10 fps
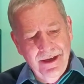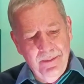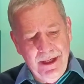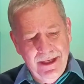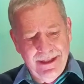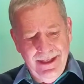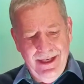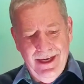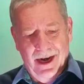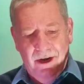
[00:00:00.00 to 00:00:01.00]
I mean, it's
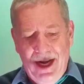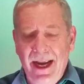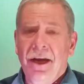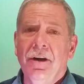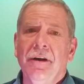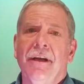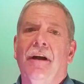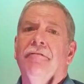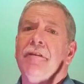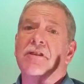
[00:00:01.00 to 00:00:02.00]
our anger and our
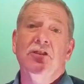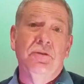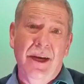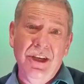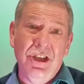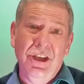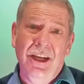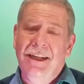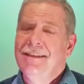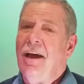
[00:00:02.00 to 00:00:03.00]
frustration,
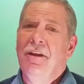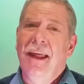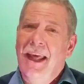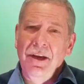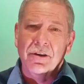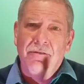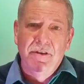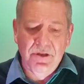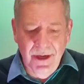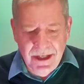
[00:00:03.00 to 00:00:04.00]
and it's out of that anger and
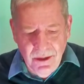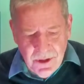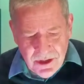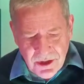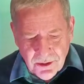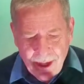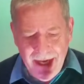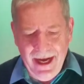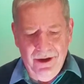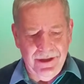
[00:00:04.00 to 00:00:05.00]
frustration that we
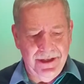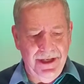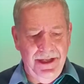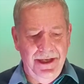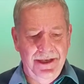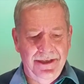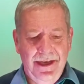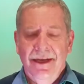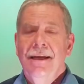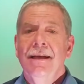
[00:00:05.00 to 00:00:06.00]
strike out and say things
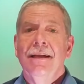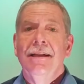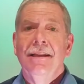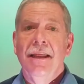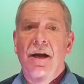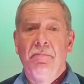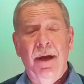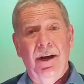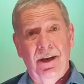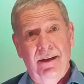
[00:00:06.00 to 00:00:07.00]
that are
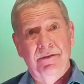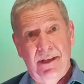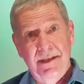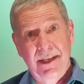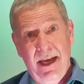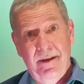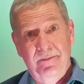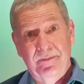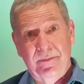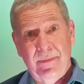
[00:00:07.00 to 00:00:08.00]
better left unsaid.
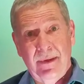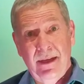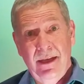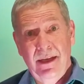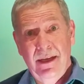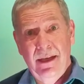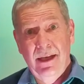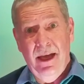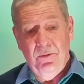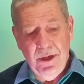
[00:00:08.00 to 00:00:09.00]

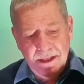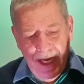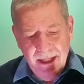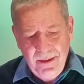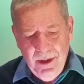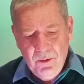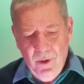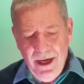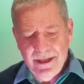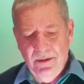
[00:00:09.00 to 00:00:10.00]
And we say them in
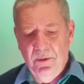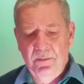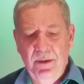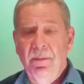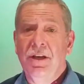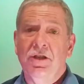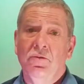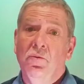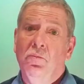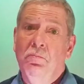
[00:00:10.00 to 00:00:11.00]
ways that would be much
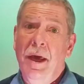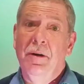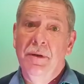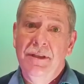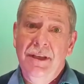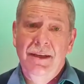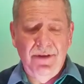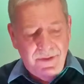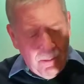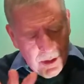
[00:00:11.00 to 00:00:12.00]
better received
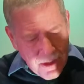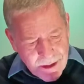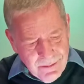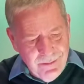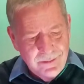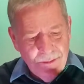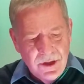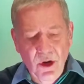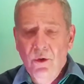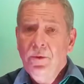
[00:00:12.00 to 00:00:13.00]
if they were just
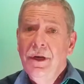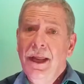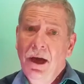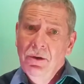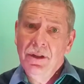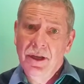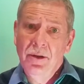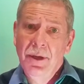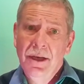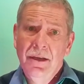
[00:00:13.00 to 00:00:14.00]
toned down a little
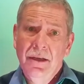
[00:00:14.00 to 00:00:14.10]
bit.